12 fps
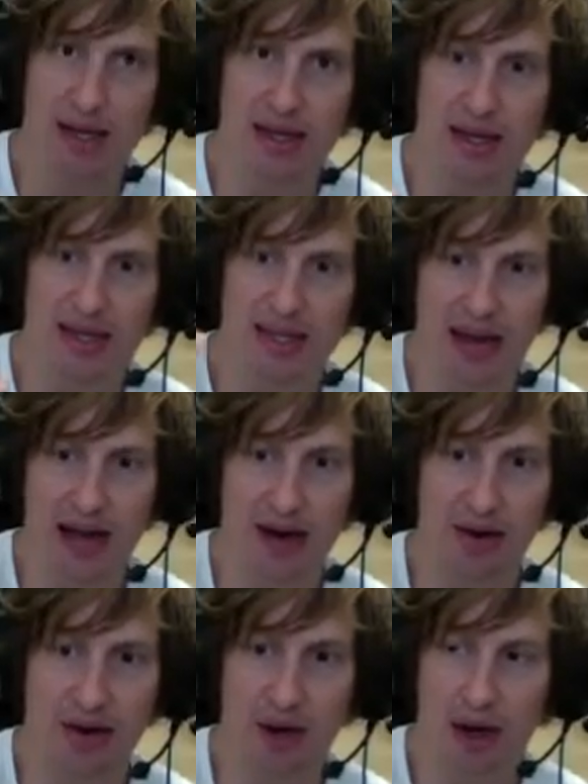standard
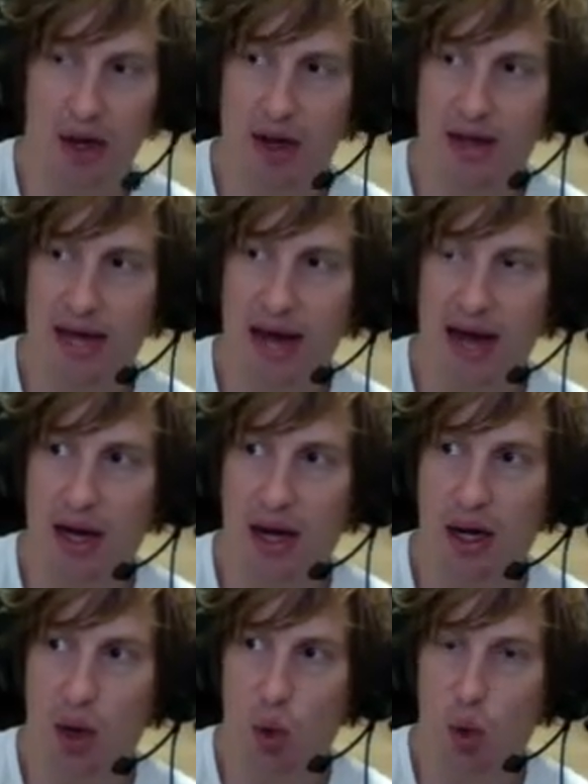that
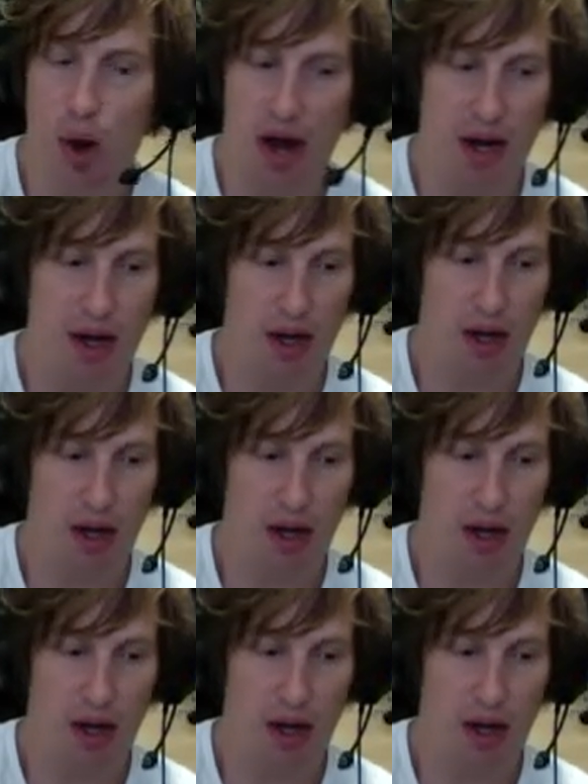when